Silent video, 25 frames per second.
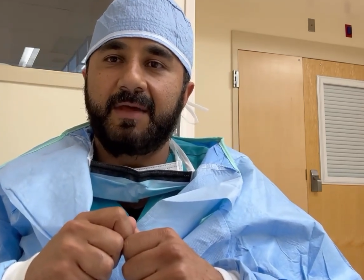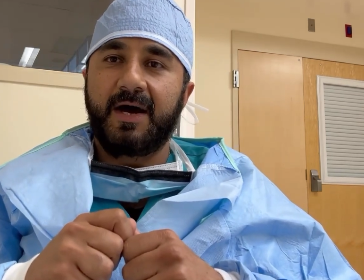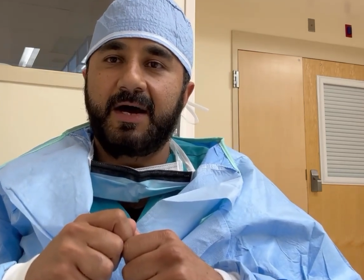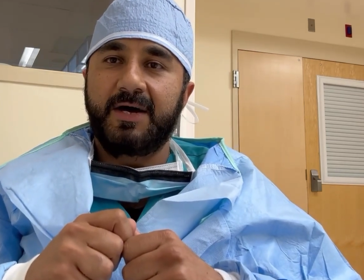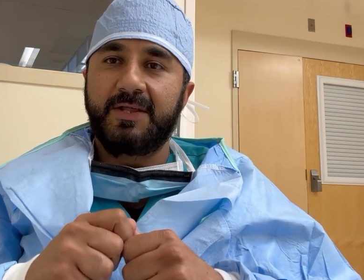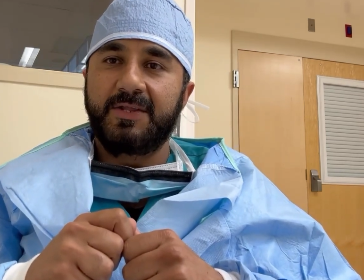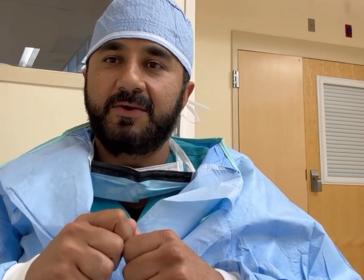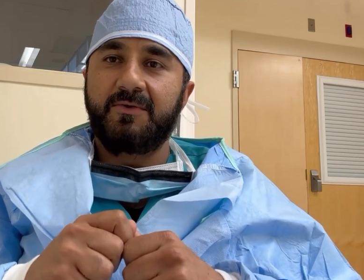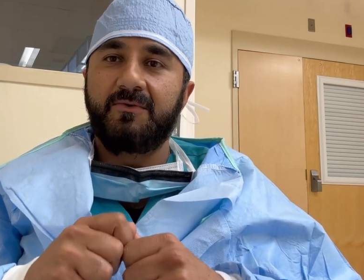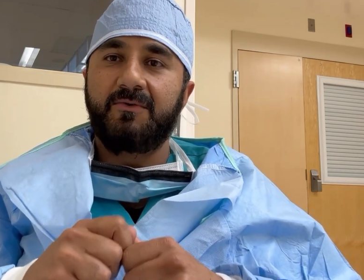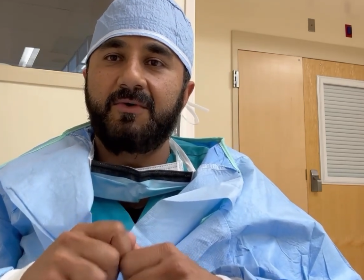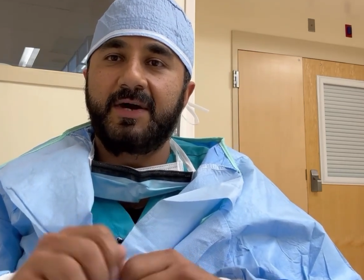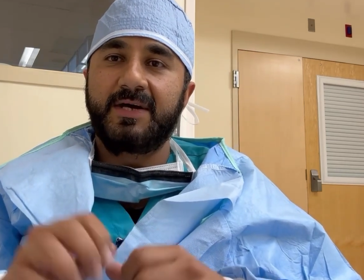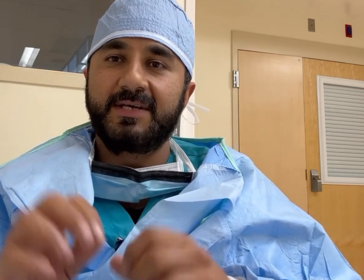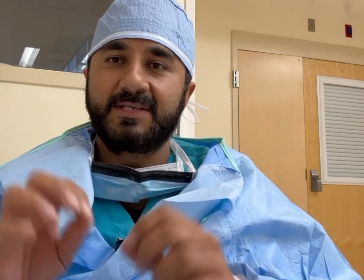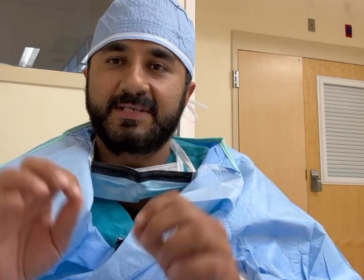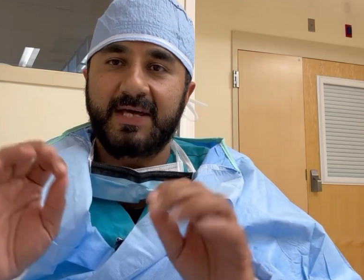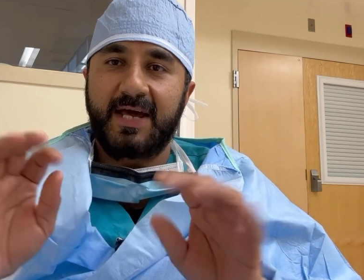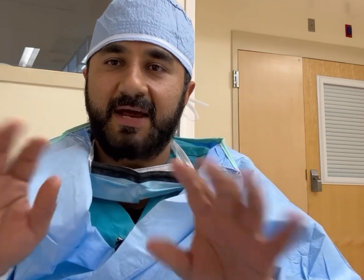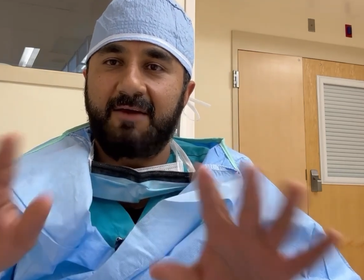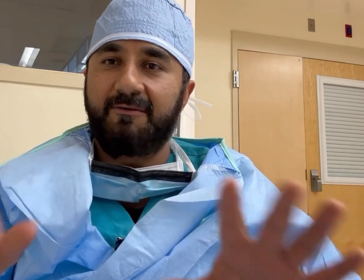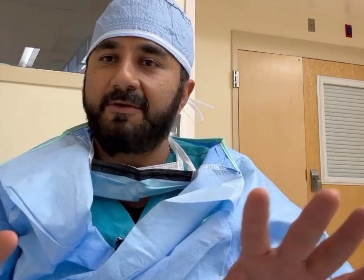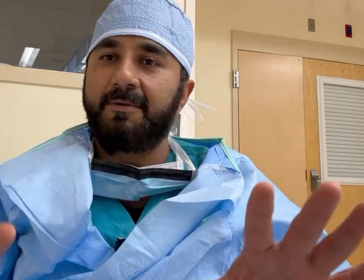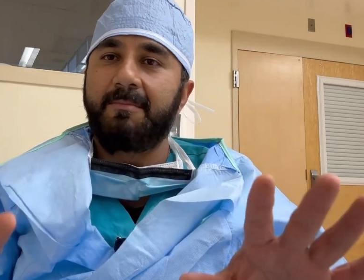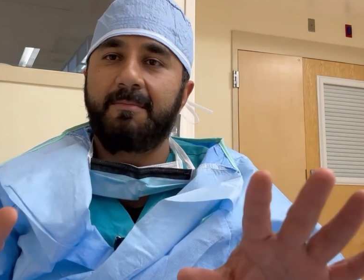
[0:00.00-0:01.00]
Otherwise,
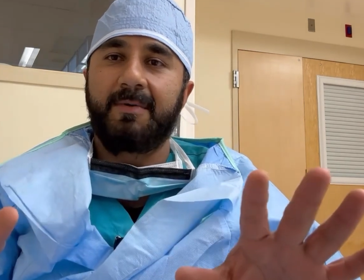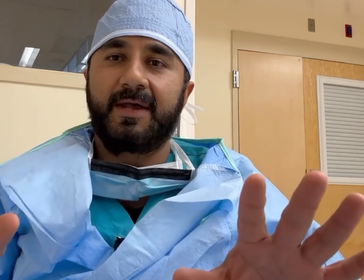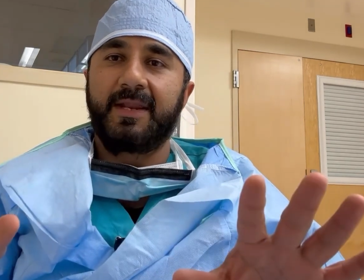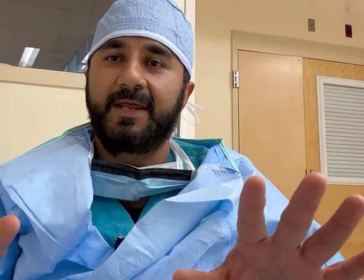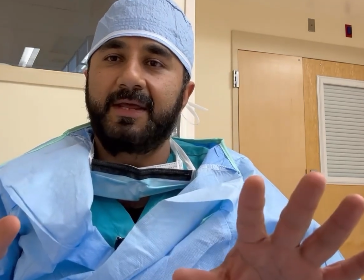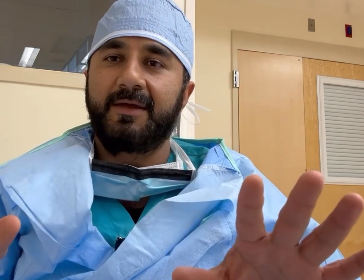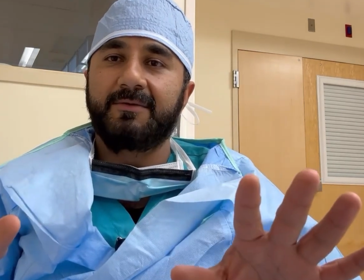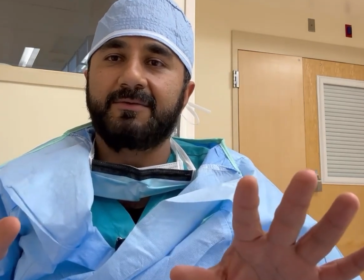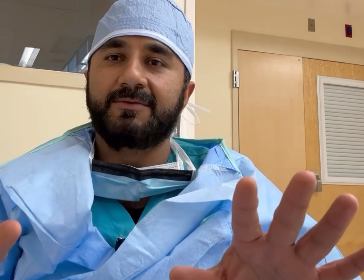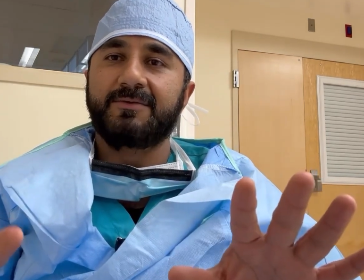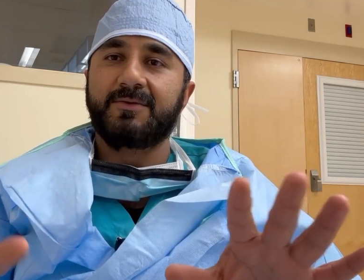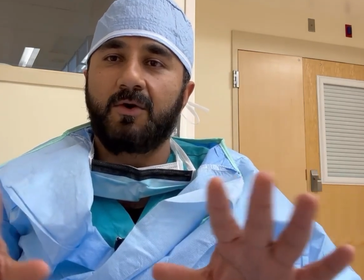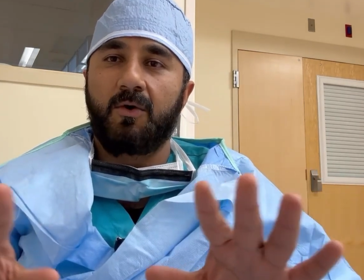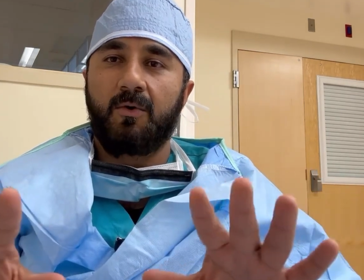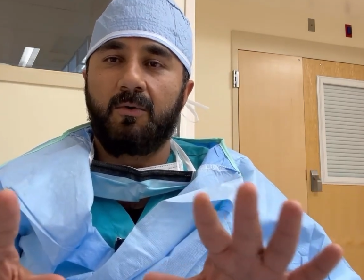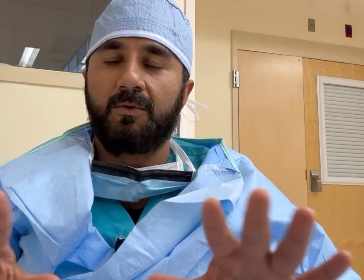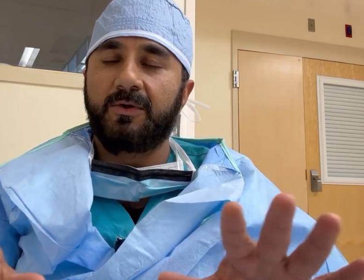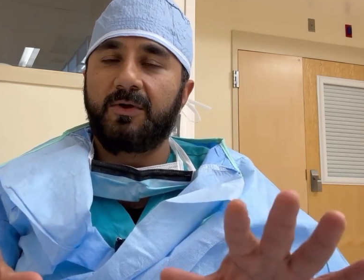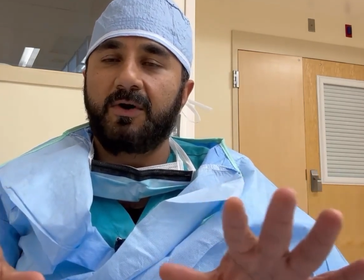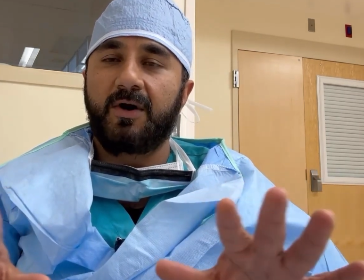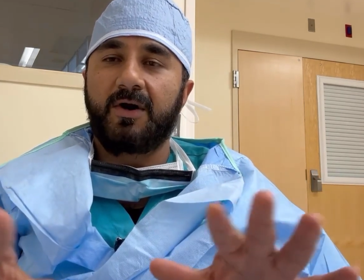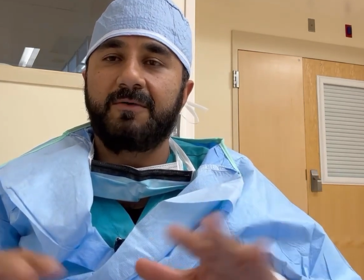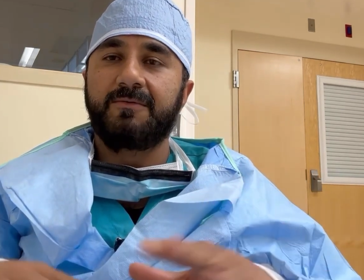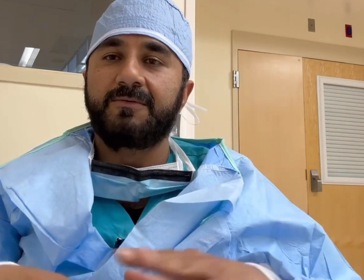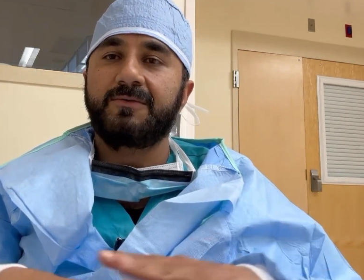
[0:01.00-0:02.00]
everybody is hold
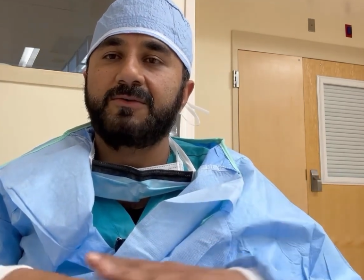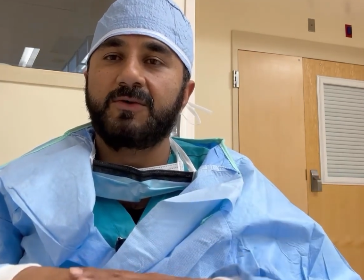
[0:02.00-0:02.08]
off.